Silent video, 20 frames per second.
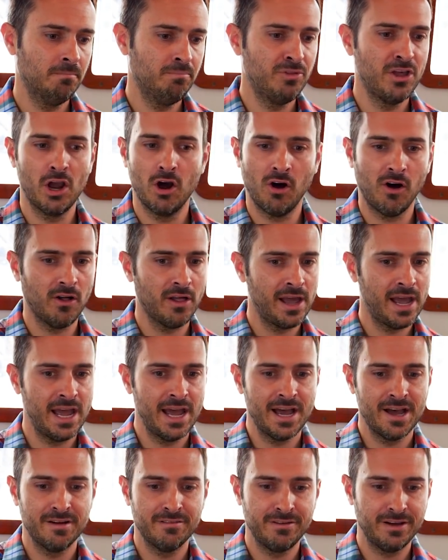They all
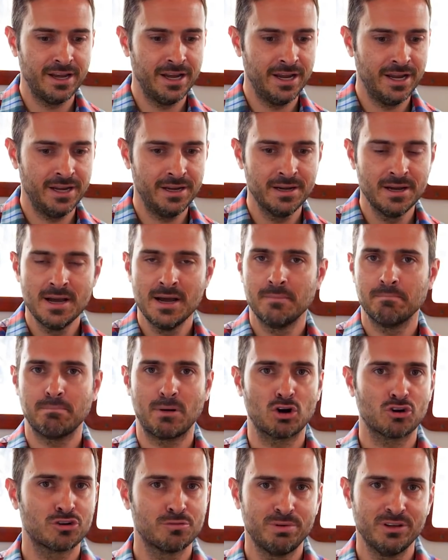have a
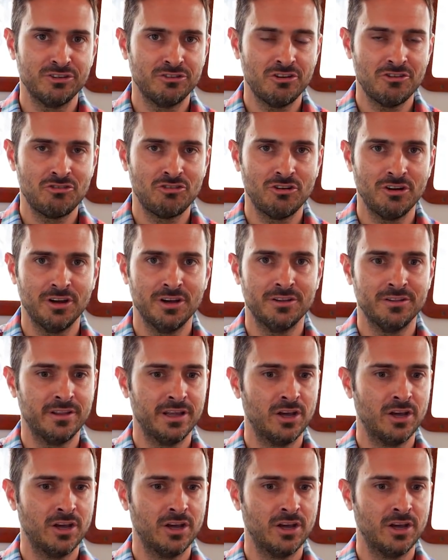marked position.